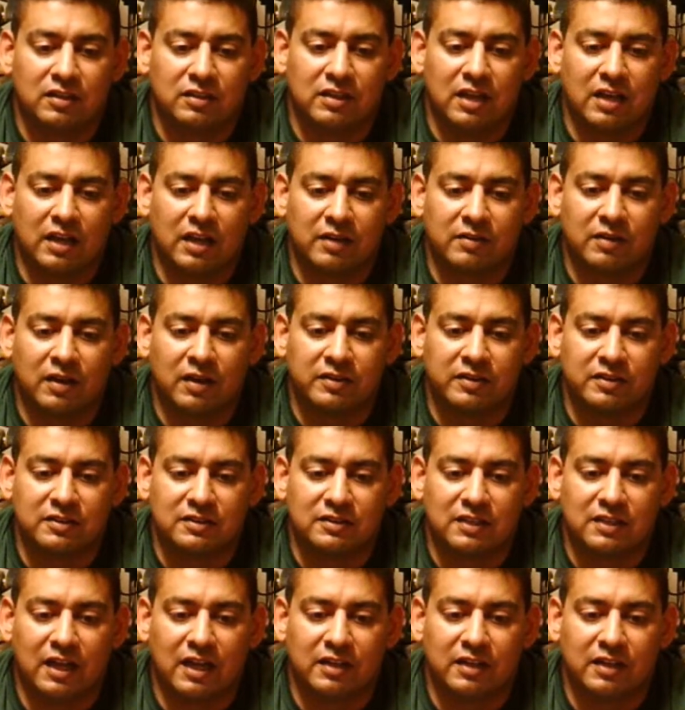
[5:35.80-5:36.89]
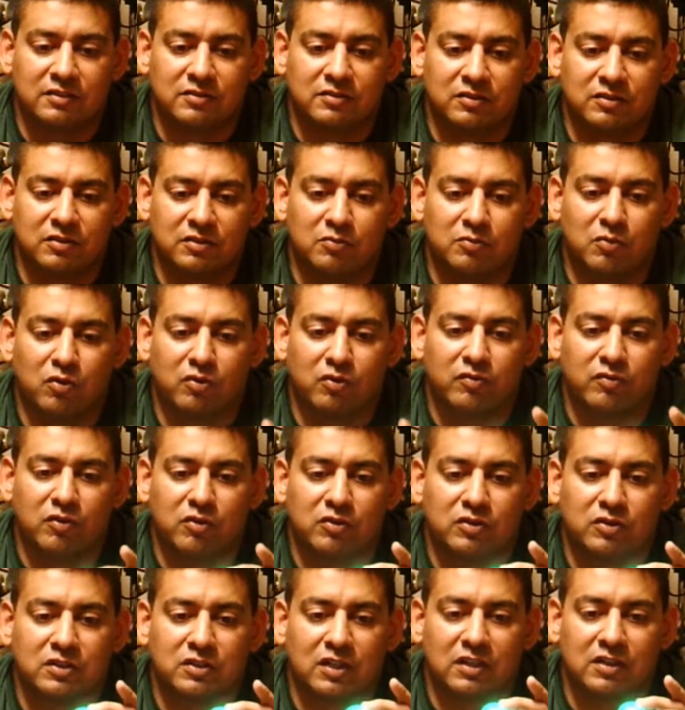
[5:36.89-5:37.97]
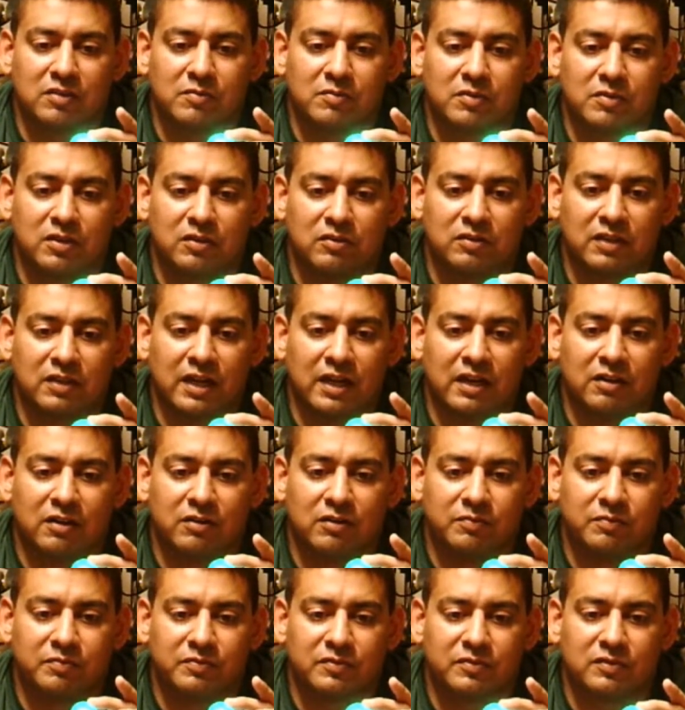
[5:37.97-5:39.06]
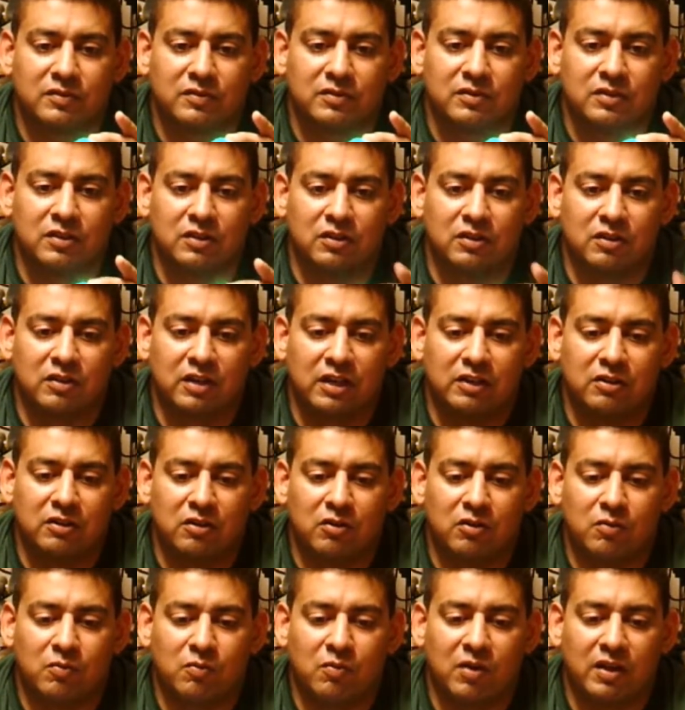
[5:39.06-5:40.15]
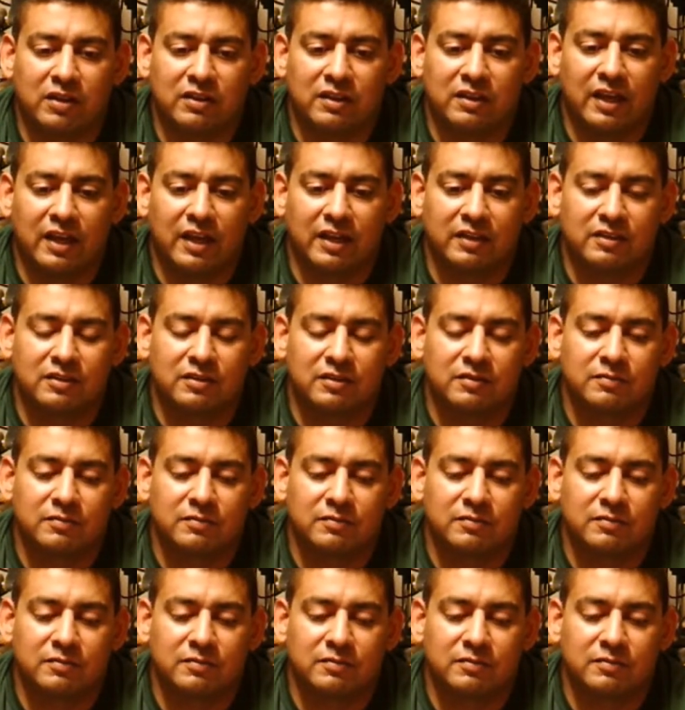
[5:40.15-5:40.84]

not on the sides, you know, focus on the middle now. I don't want that.